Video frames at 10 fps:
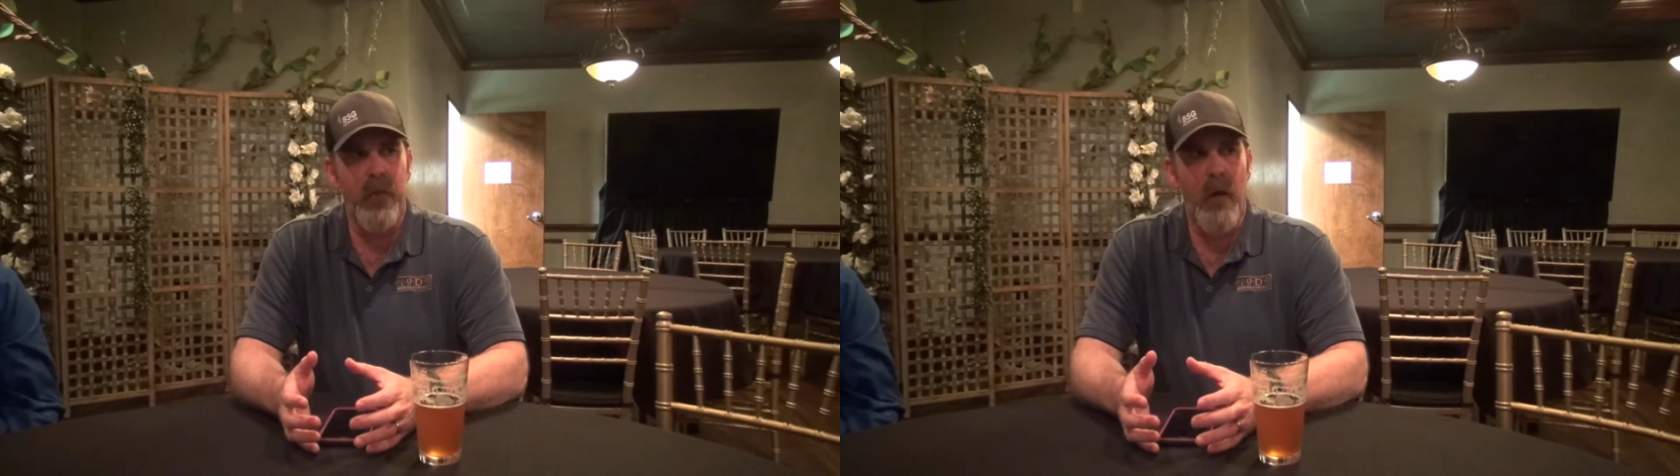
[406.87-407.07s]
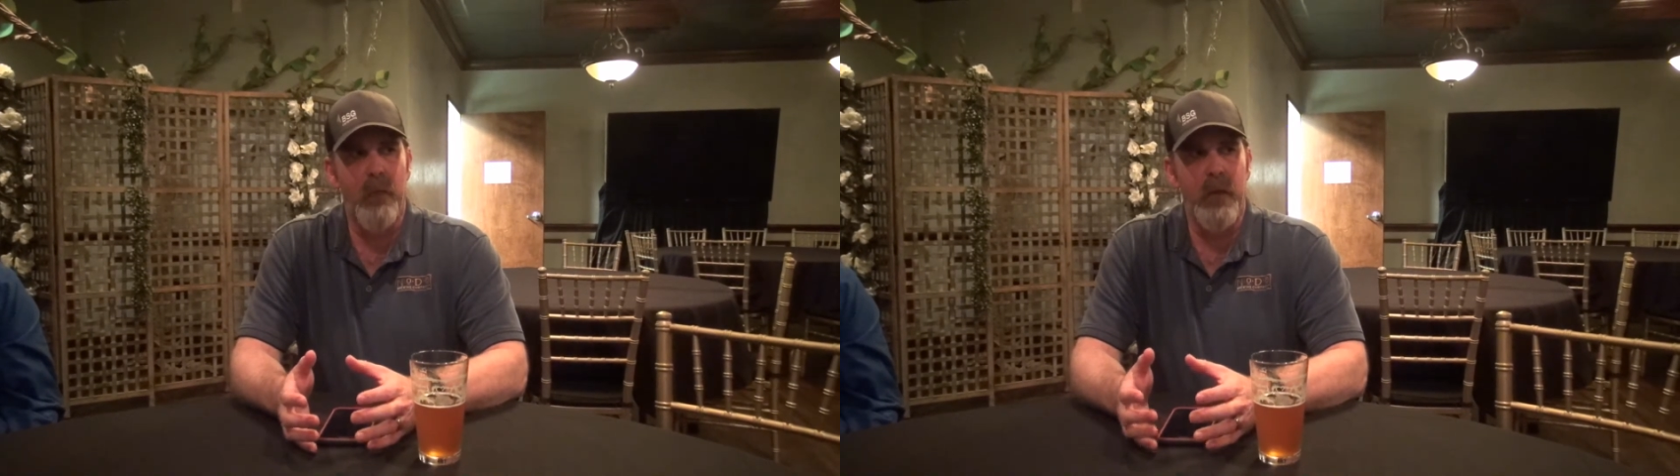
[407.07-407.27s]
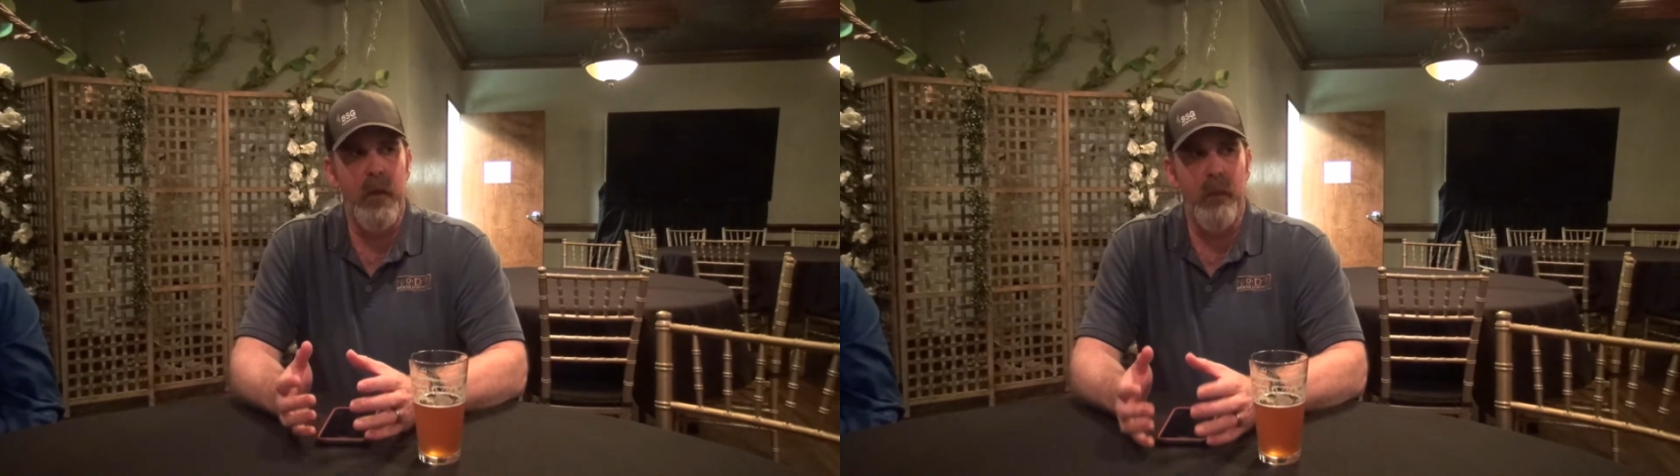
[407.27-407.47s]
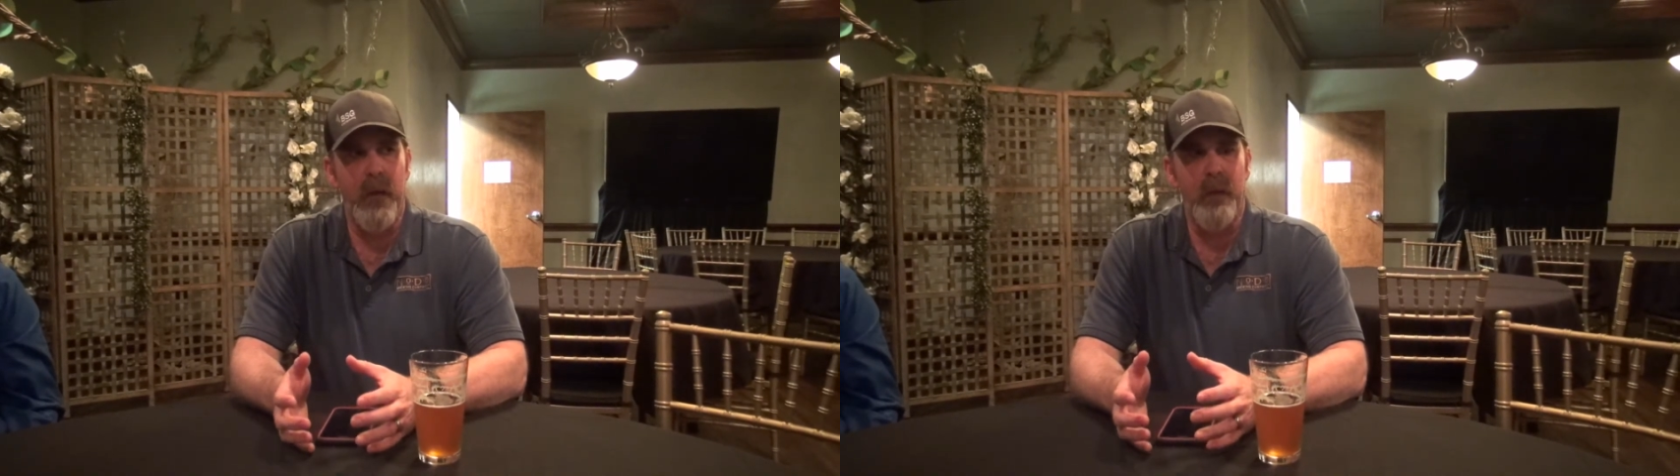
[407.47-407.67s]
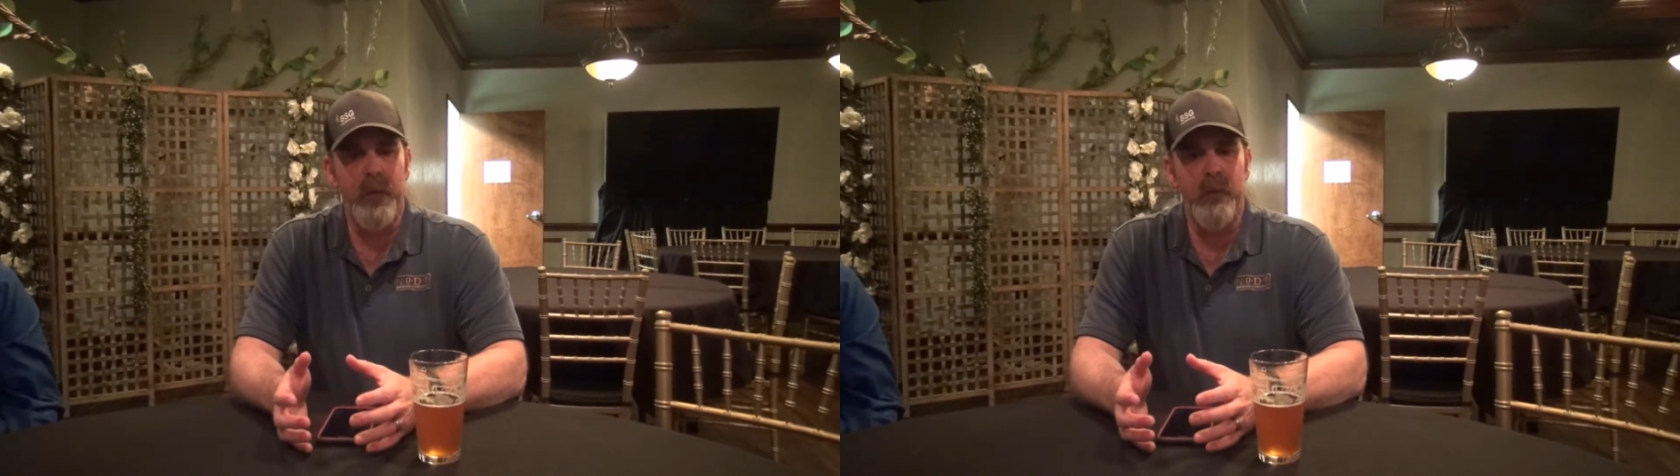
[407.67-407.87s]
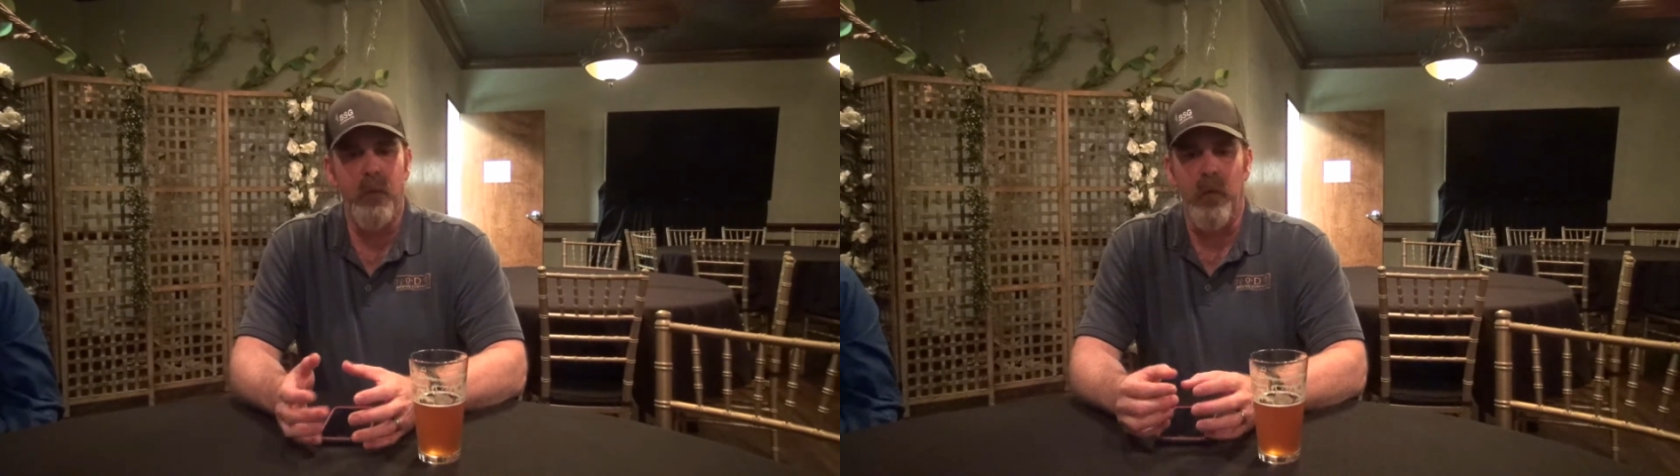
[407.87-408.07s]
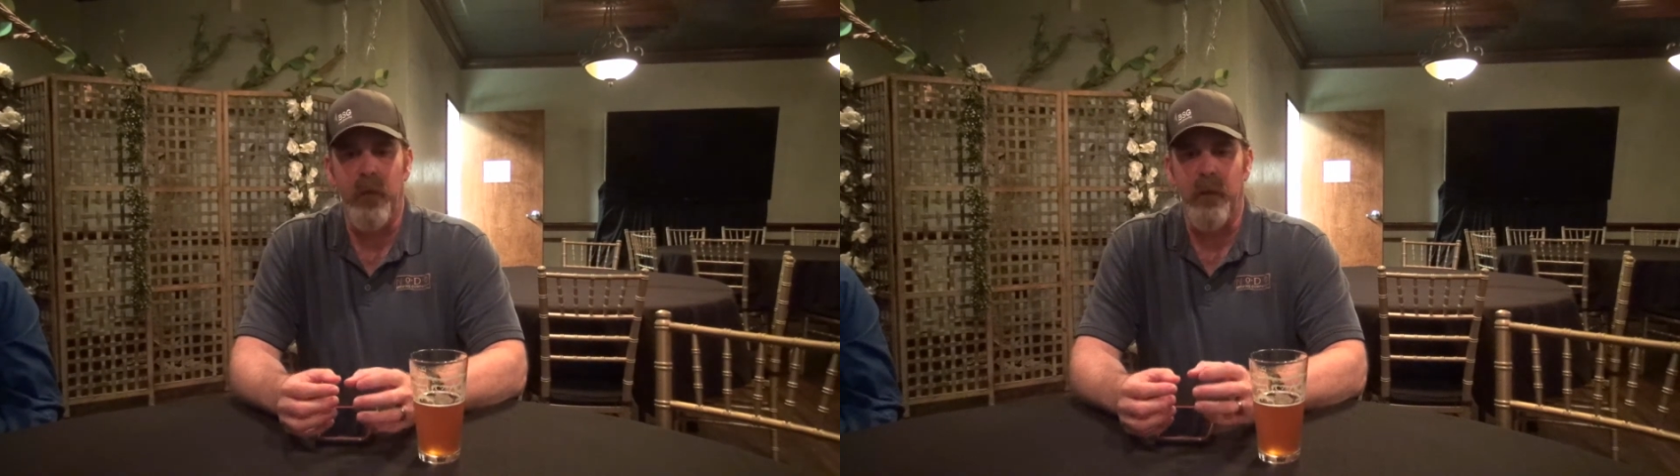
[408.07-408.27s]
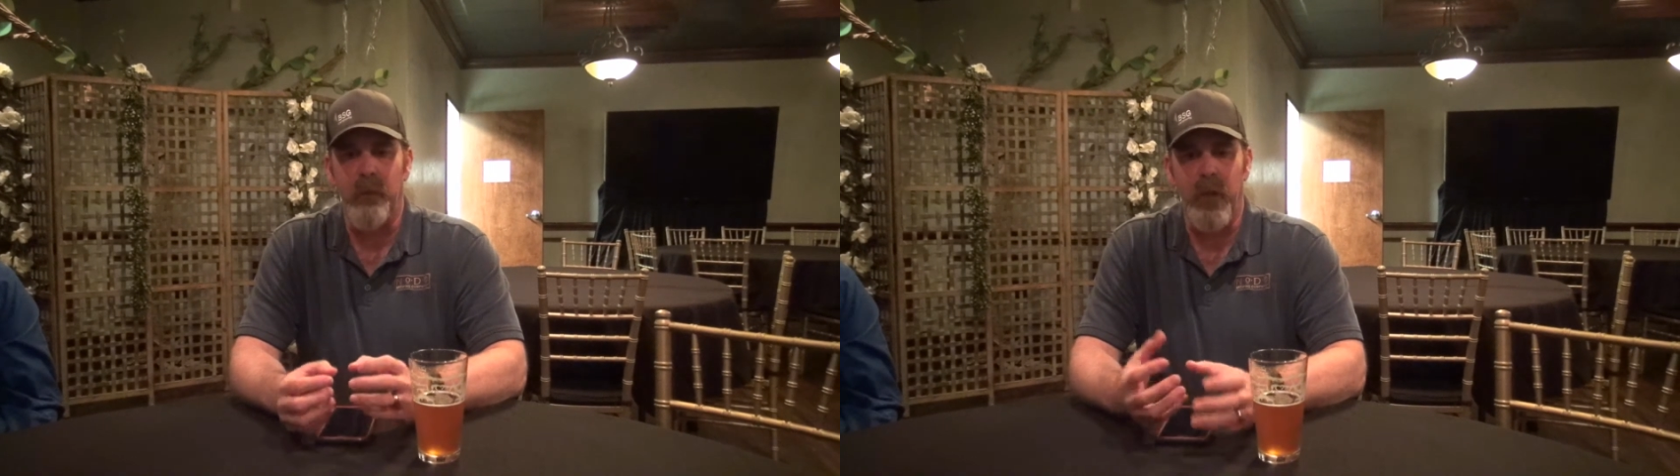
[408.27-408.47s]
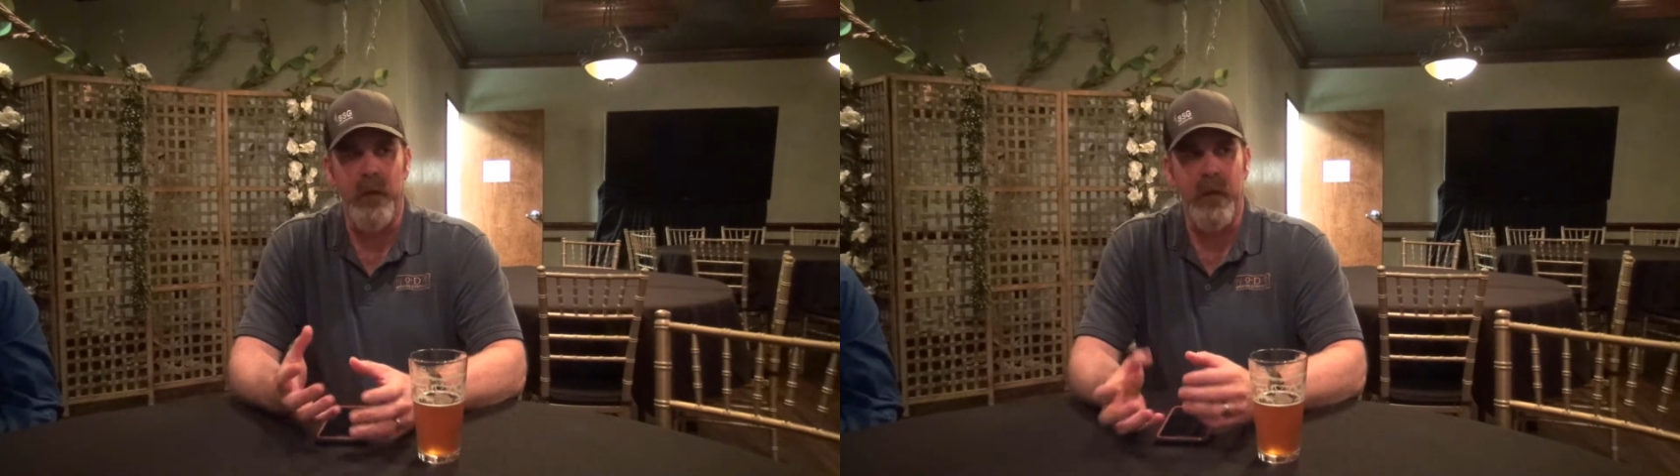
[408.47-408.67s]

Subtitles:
property about them where they can break